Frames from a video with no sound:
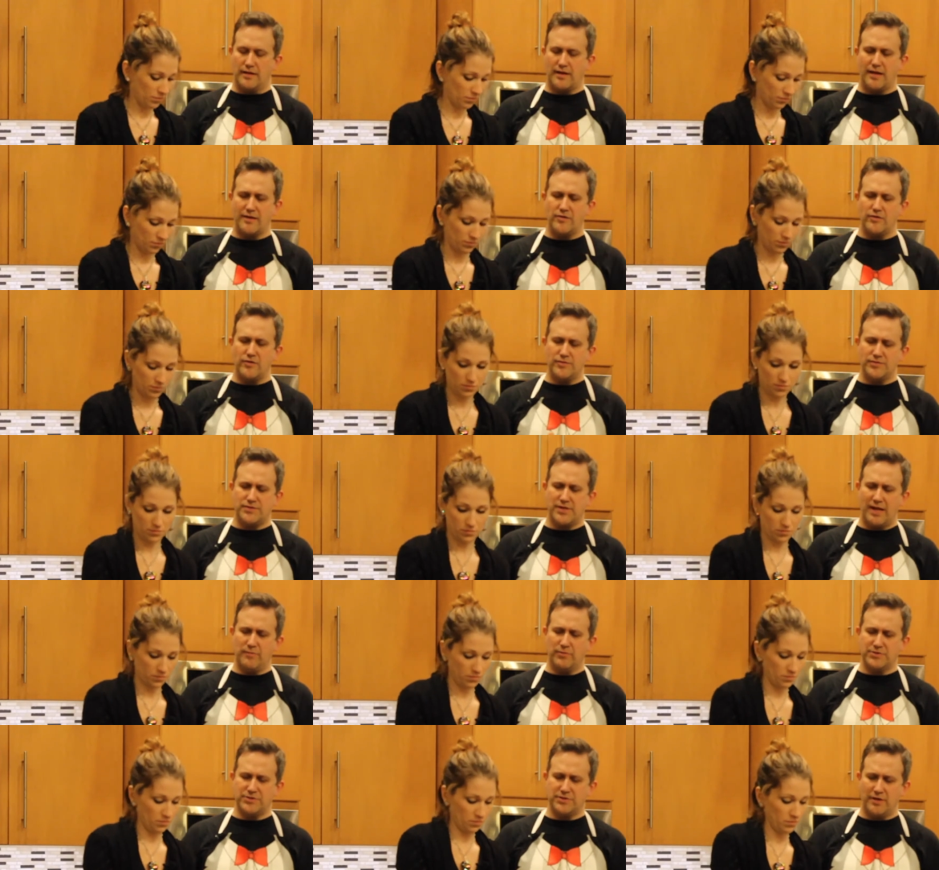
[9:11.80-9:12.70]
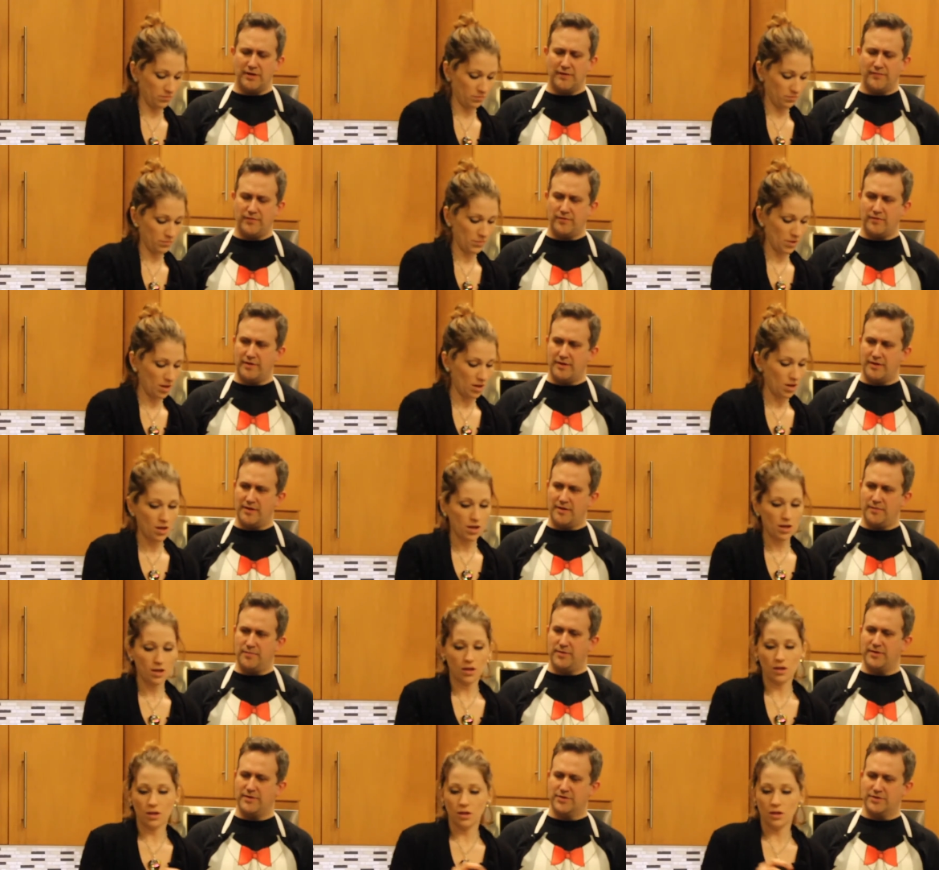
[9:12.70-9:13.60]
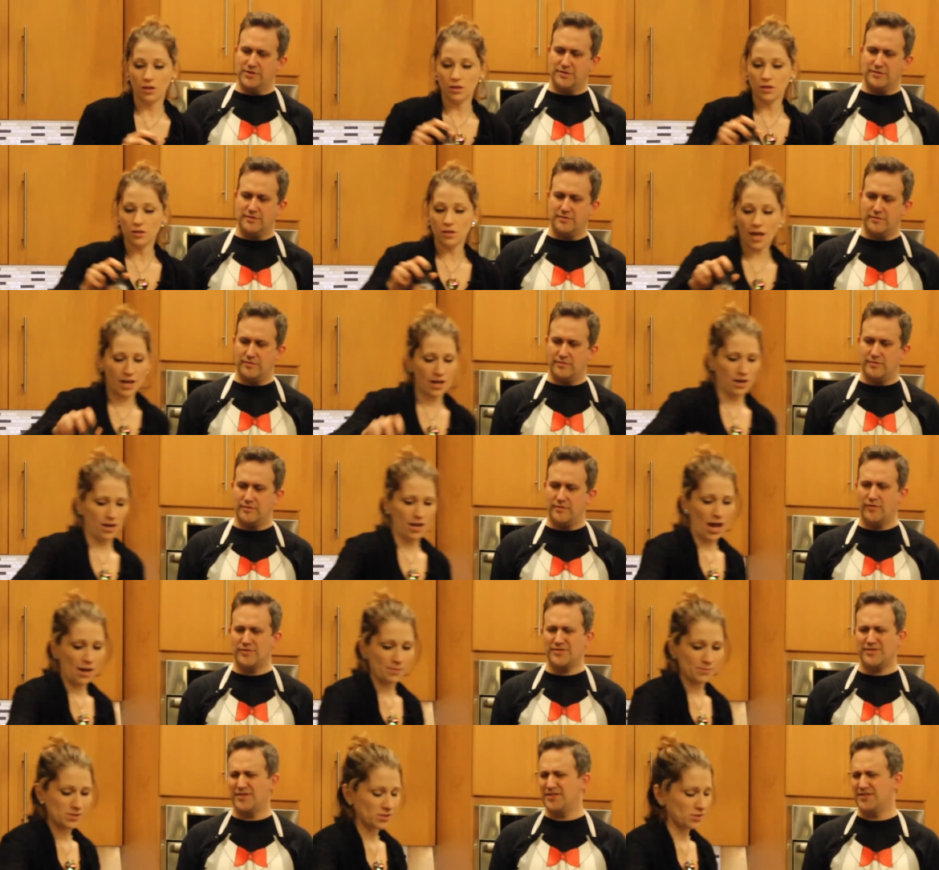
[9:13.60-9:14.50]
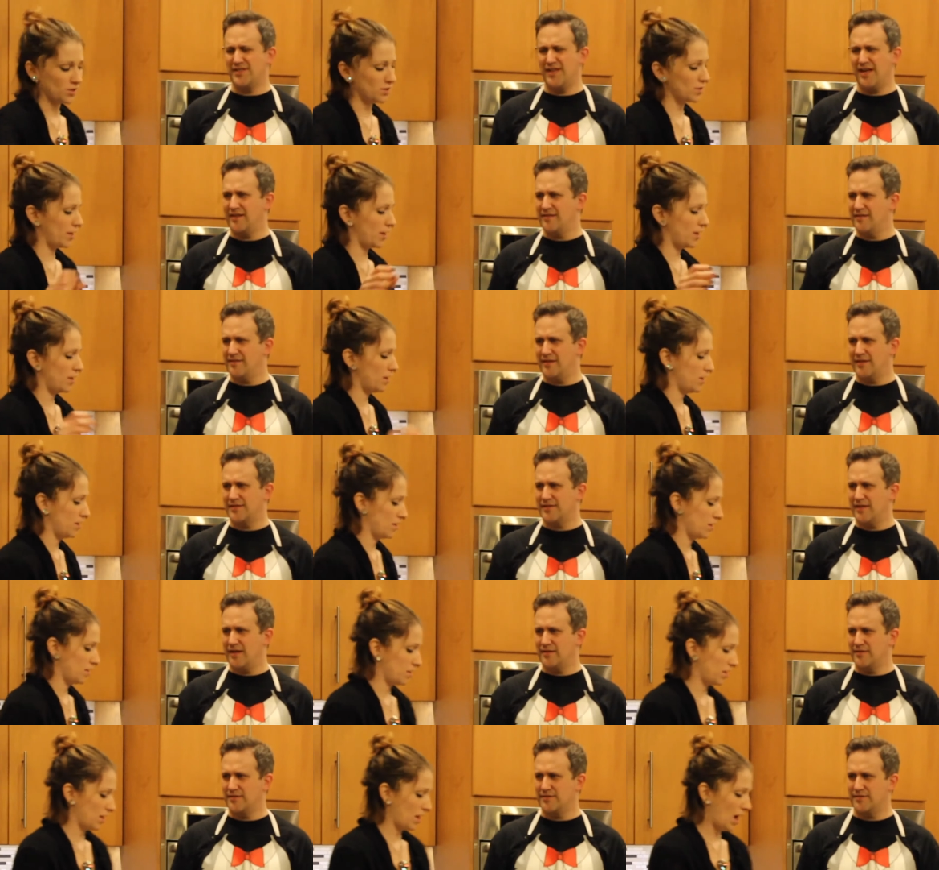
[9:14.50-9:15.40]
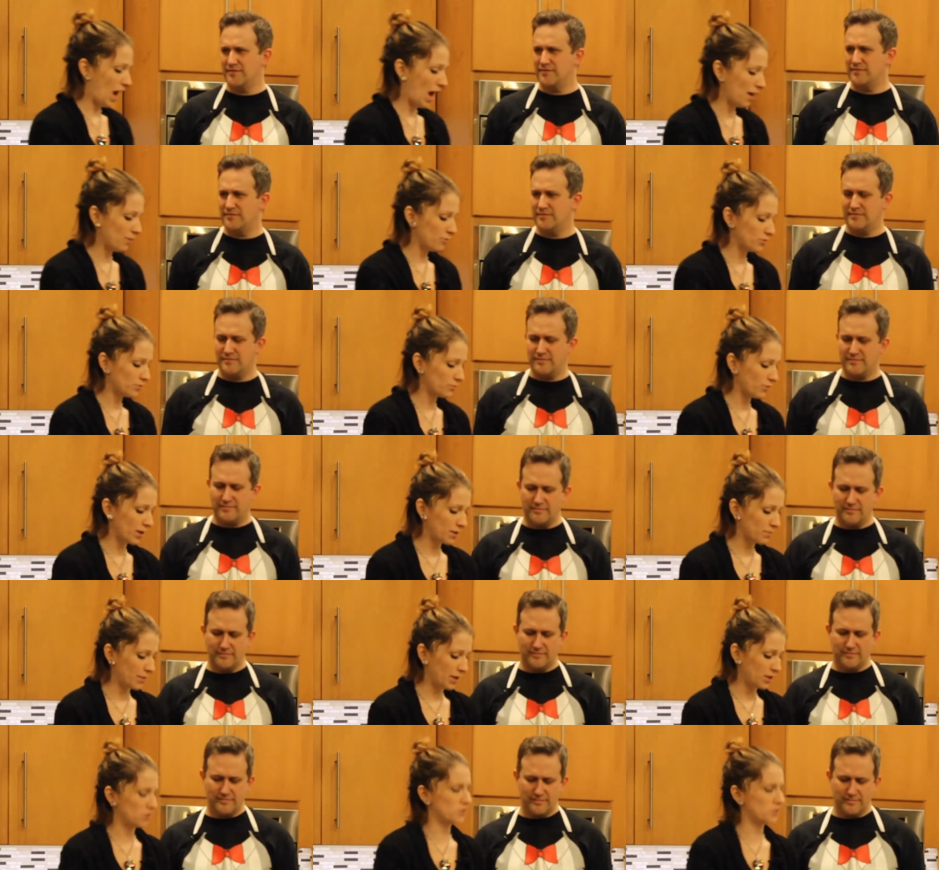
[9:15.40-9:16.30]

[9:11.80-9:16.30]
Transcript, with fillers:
Speaker 1: can you use table salt if you're in a pinch? Yeah, absolutely. It not, it's not as.
Speaker 2: I would recommend